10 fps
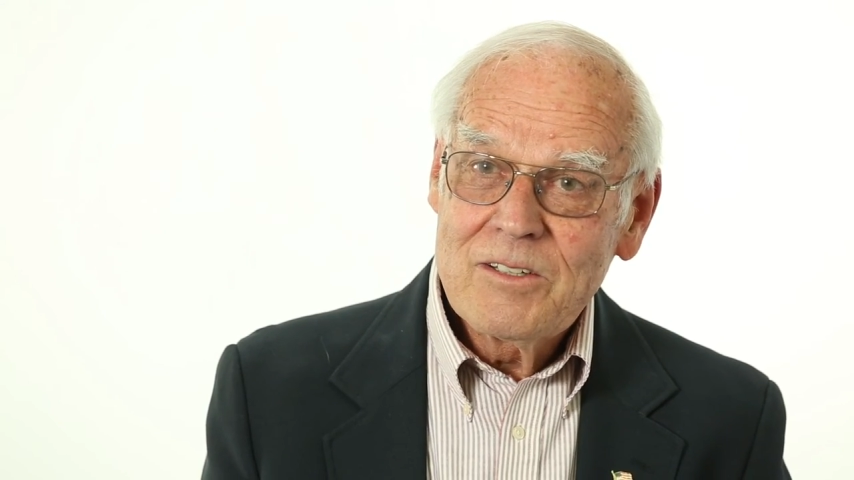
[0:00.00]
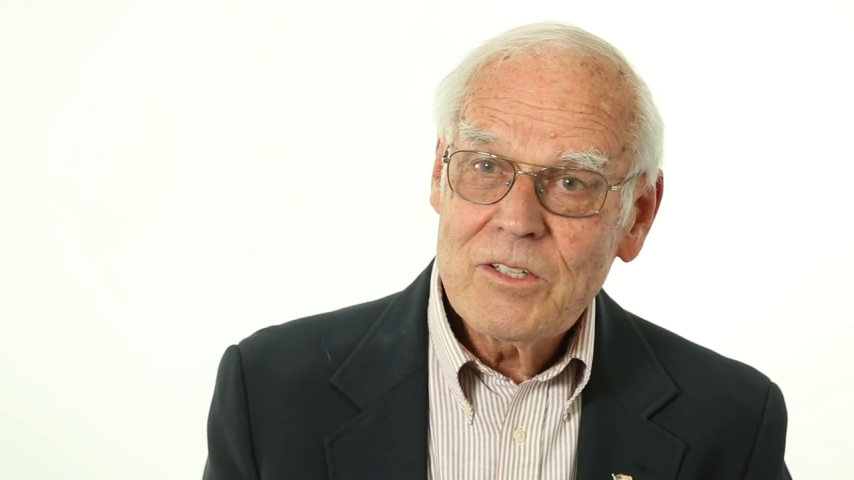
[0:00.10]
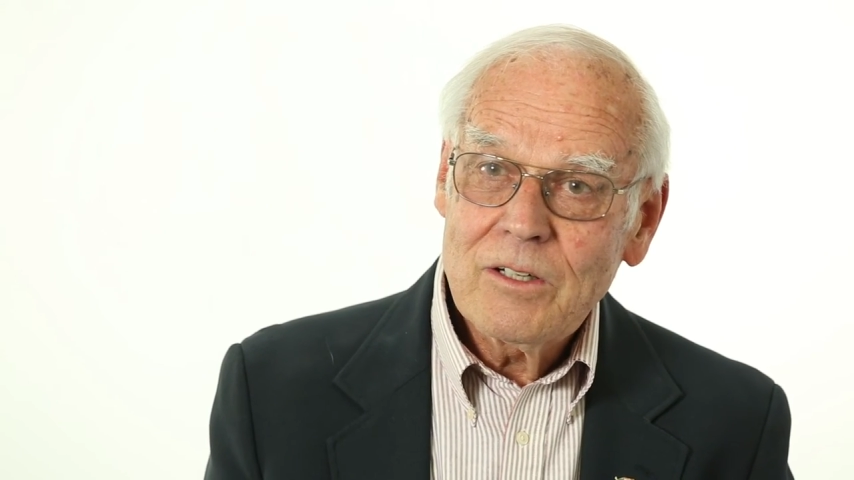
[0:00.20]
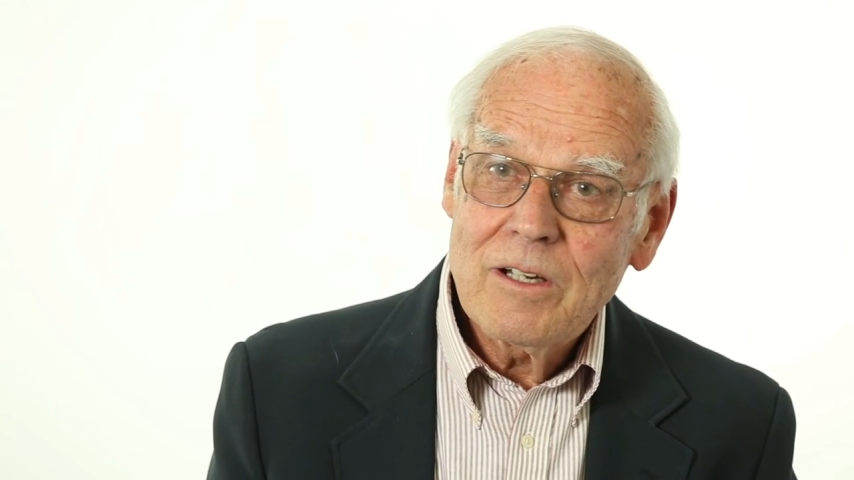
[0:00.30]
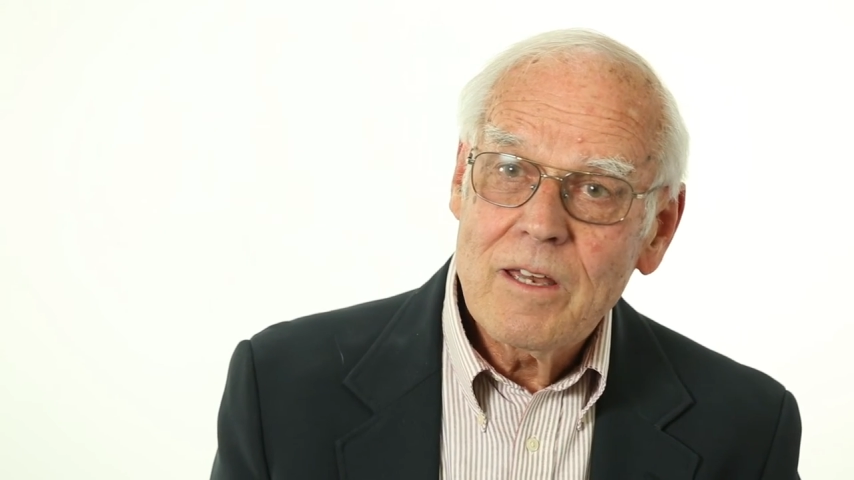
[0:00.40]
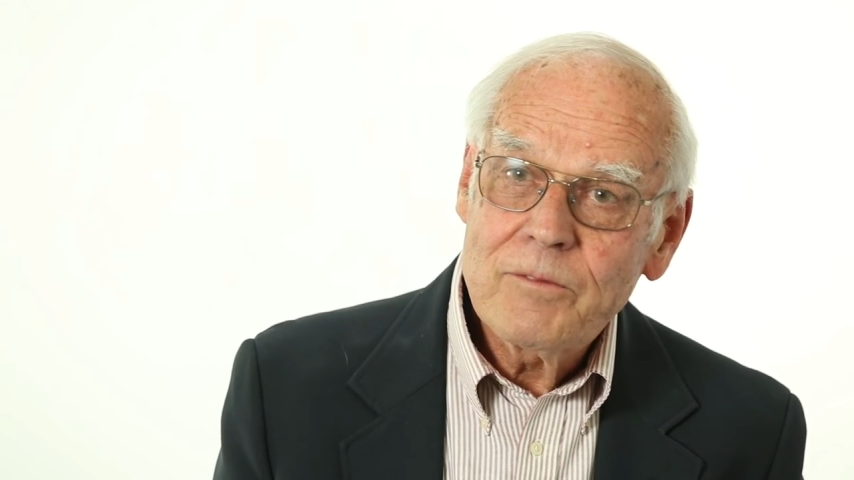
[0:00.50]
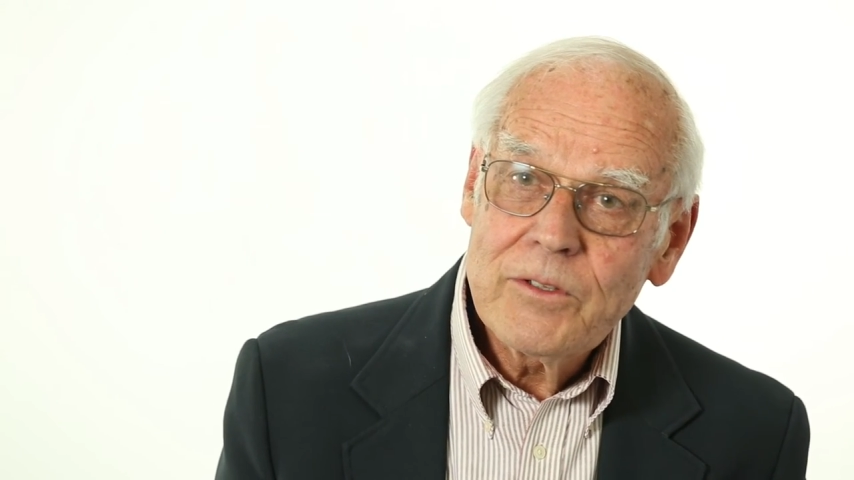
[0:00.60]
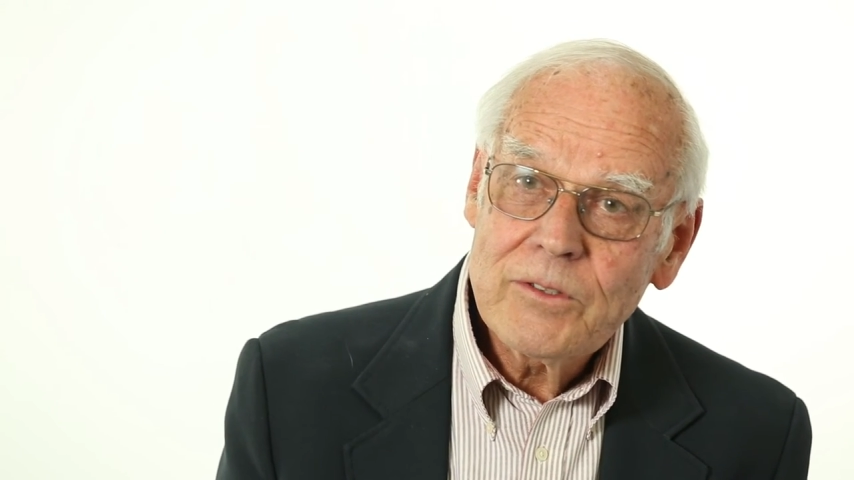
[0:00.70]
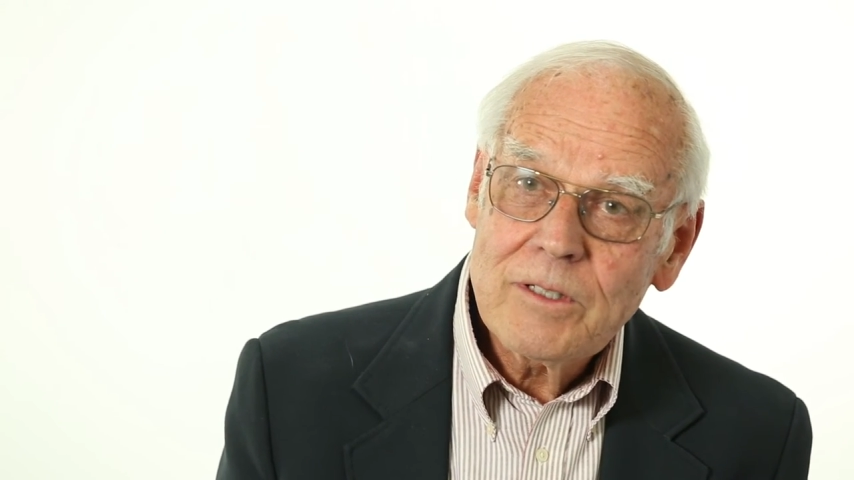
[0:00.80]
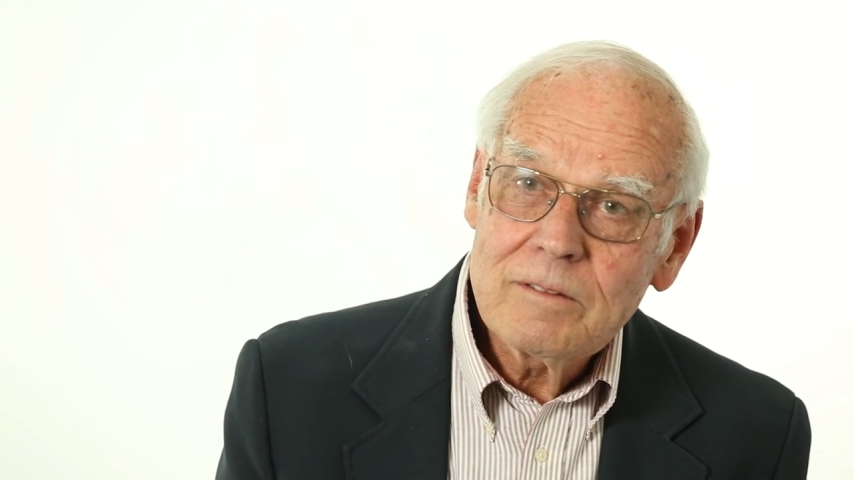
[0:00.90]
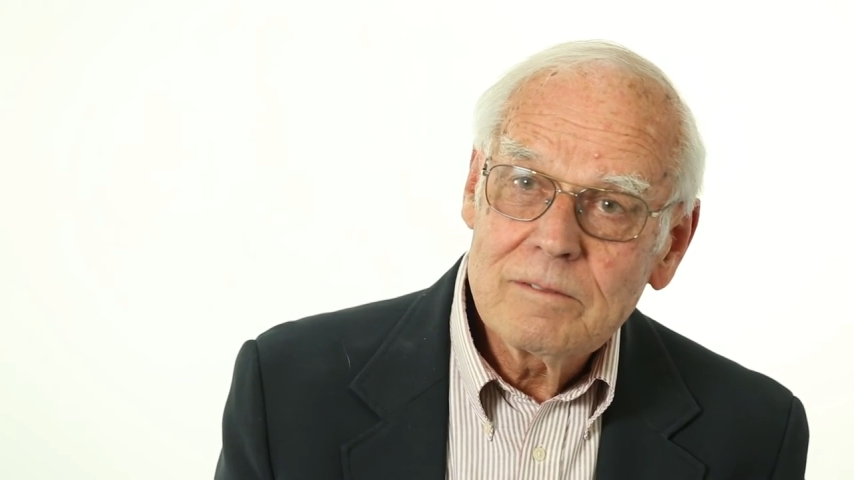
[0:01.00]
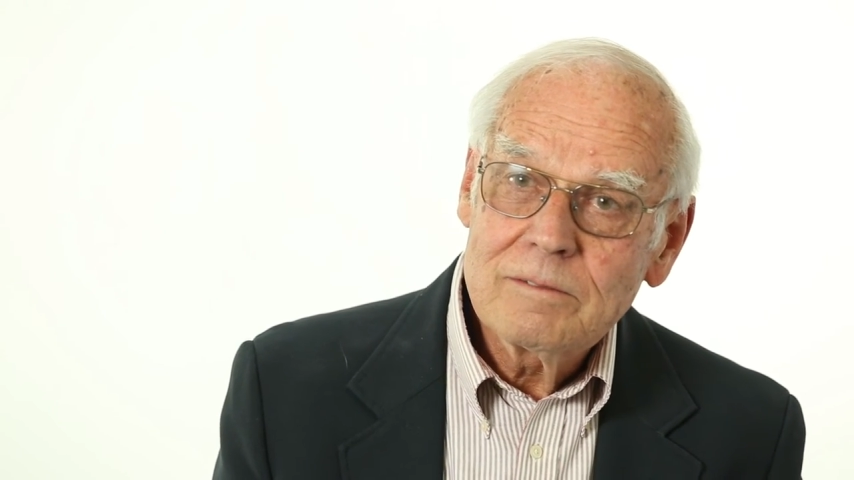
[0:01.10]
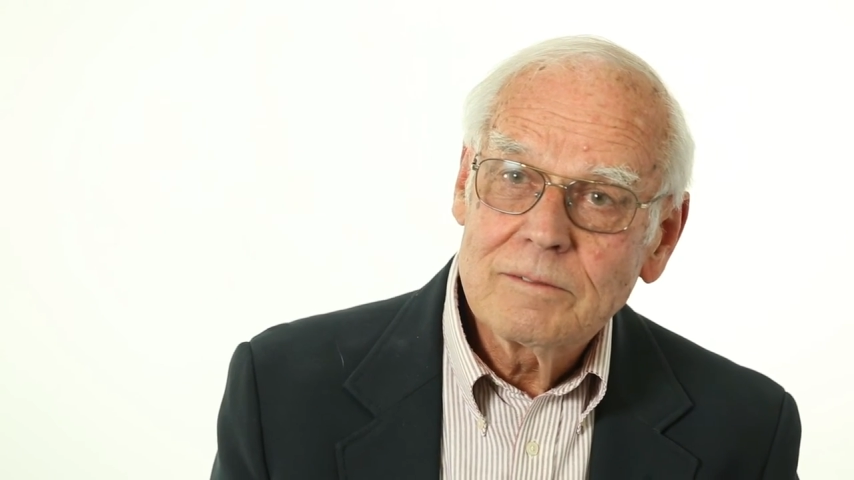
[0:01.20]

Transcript: So if you